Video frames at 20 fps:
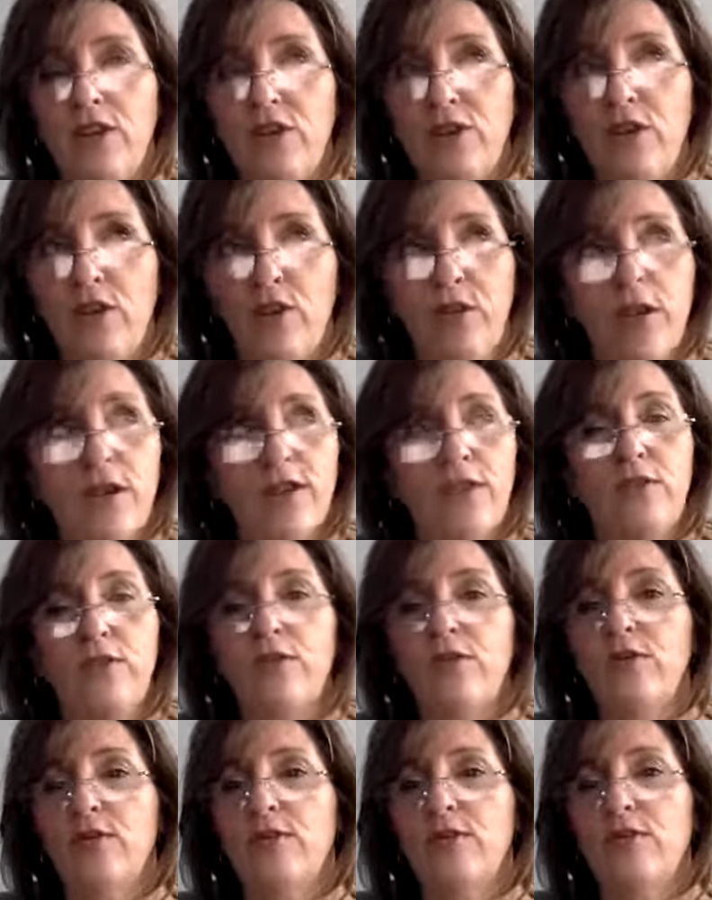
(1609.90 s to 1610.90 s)
go on
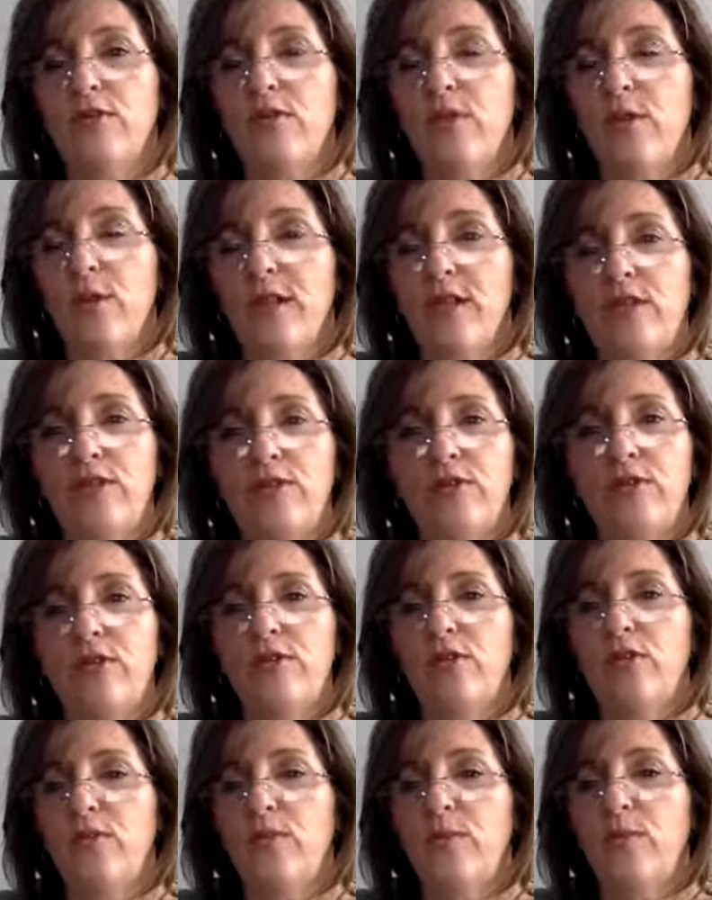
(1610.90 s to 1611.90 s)
Google, go on
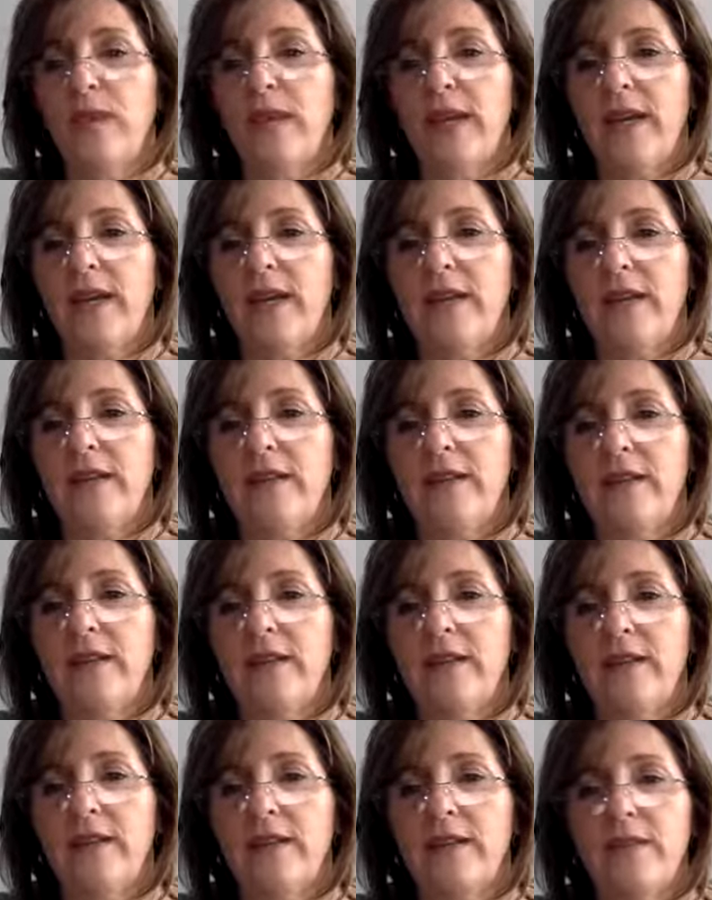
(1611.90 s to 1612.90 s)
YouTube, and,
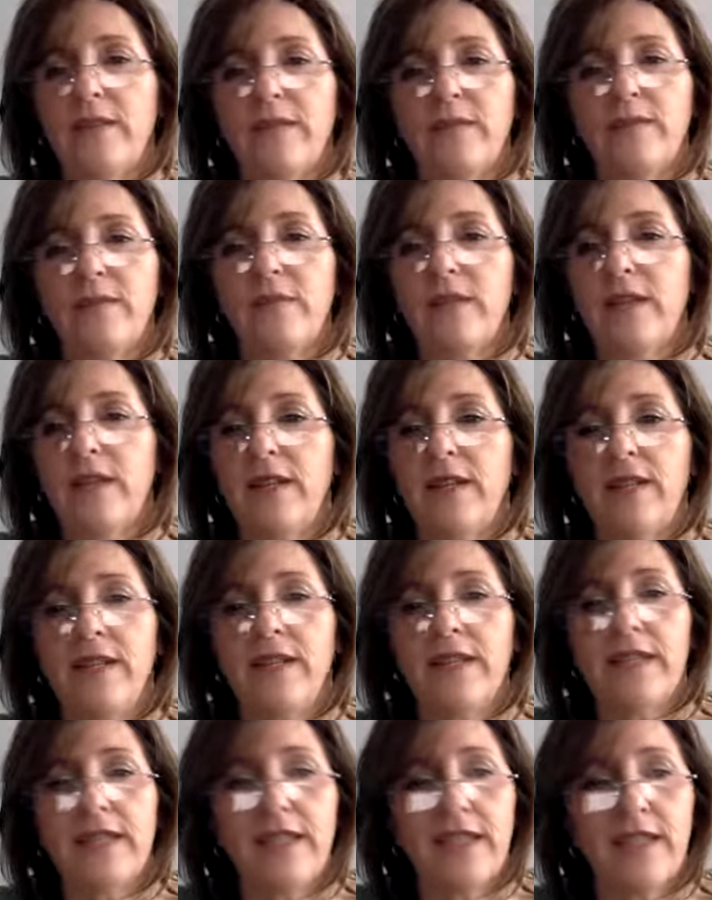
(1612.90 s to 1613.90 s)
uh, and,
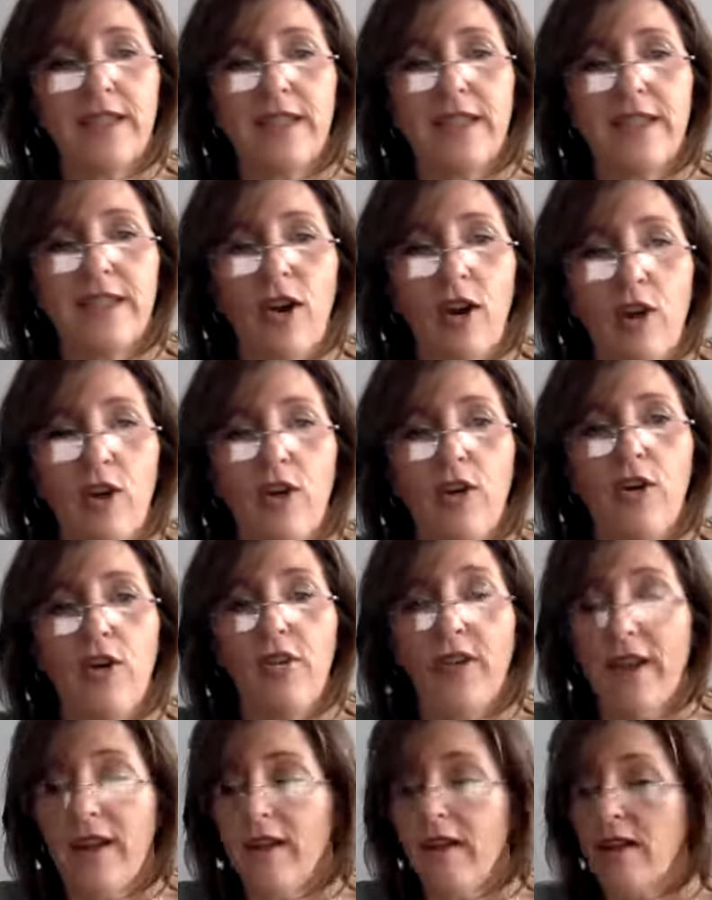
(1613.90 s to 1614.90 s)
and see it's all
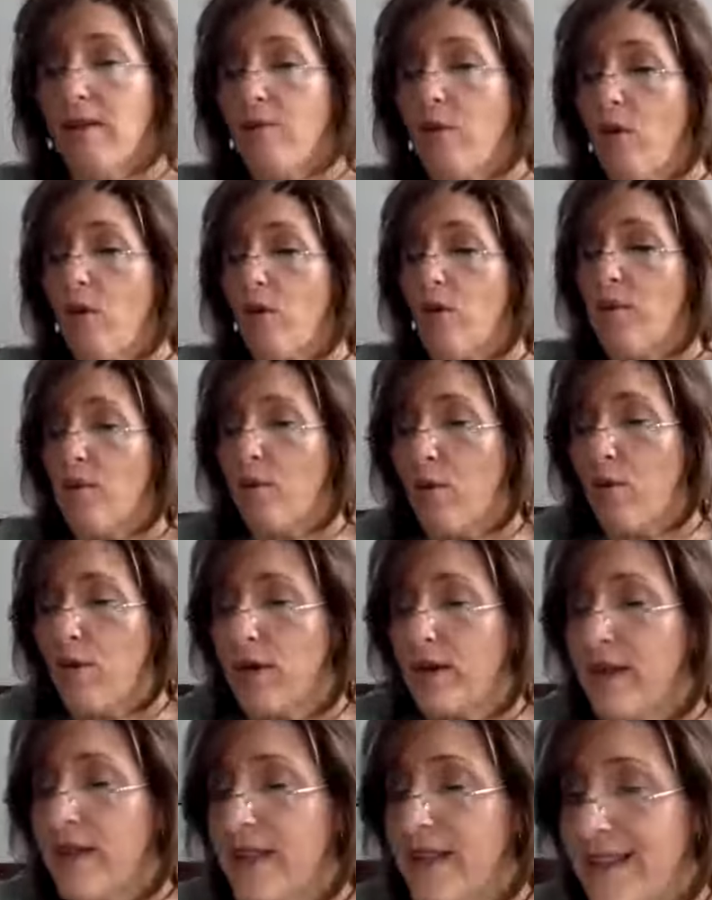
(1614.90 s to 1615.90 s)
there. And more
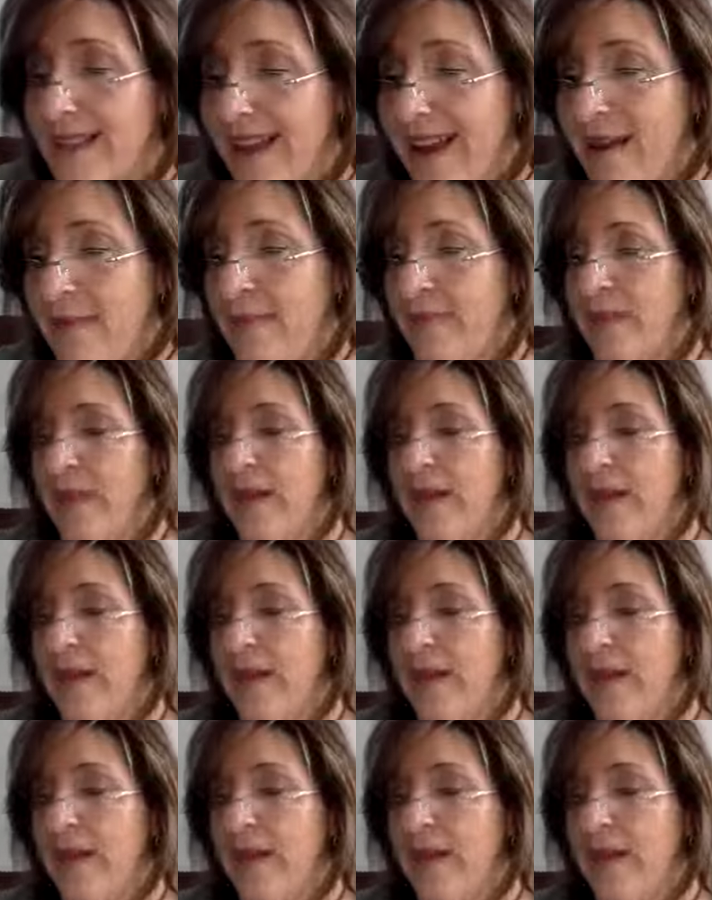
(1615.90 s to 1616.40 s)
importantly than that,